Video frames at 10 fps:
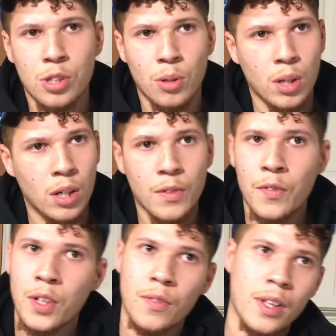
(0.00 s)
show love,
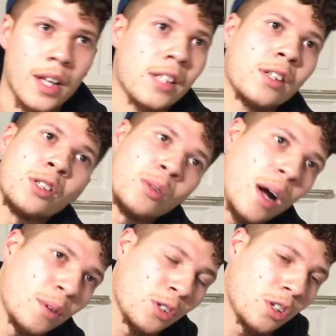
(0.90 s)
even if that's a
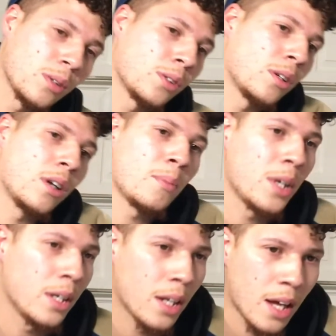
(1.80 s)
2-hour trip. So I
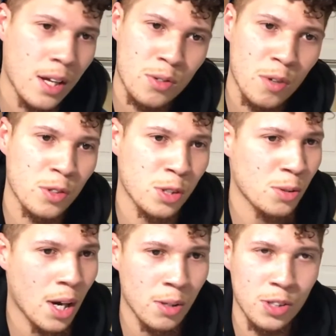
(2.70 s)
mean, I drove
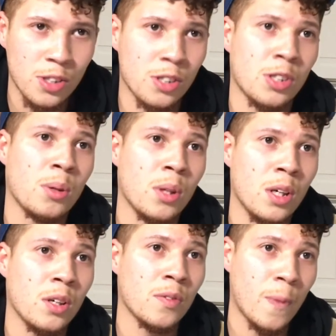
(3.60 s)
2 hours just to show
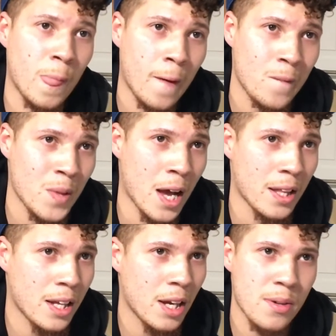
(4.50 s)
love. And
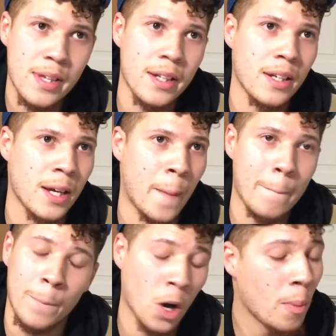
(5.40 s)
then they was like, damn,
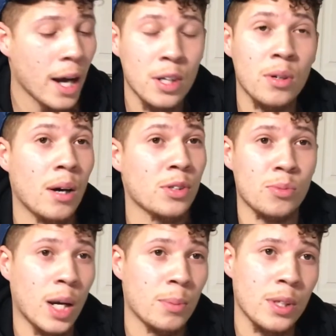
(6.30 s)
nobody knew I was a
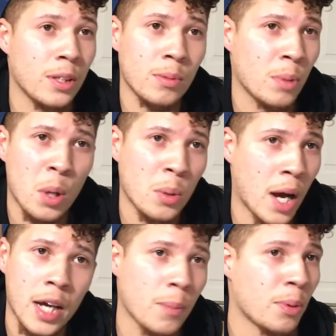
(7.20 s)
rapper either, bro.
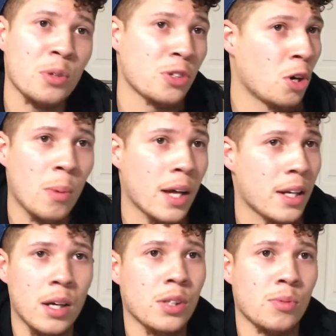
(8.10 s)
I ain't approached nobody
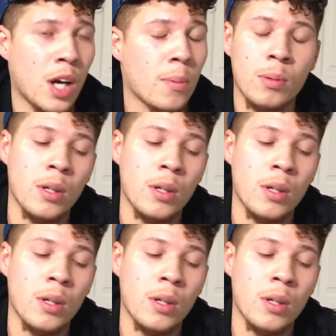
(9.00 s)
that I was a rapper.